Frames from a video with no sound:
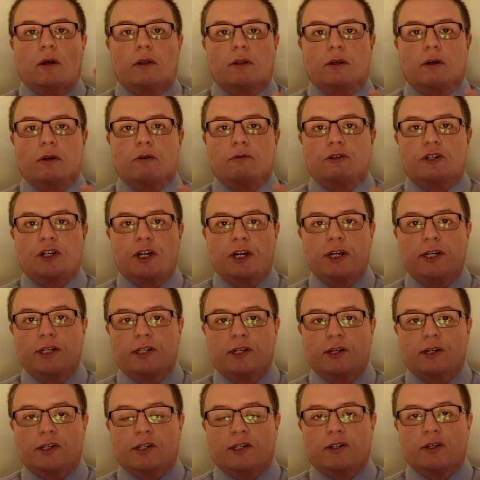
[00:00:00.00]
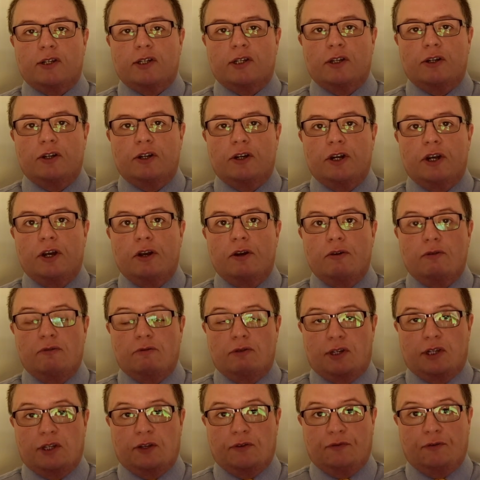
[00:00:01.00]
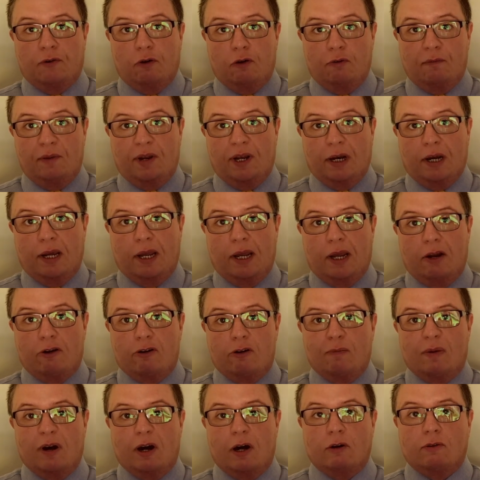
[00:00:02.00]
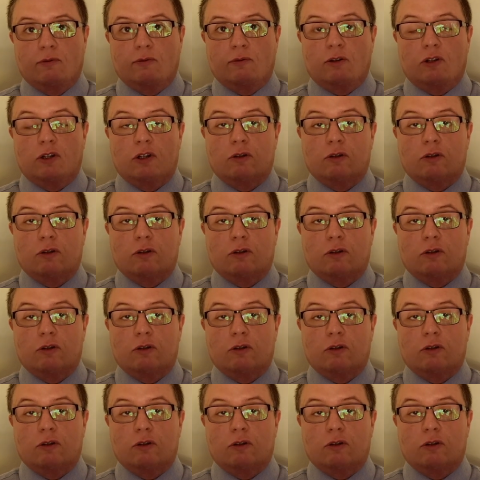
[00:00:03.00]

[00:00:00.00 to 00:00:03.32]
Though Jesus doesn't use the formula here about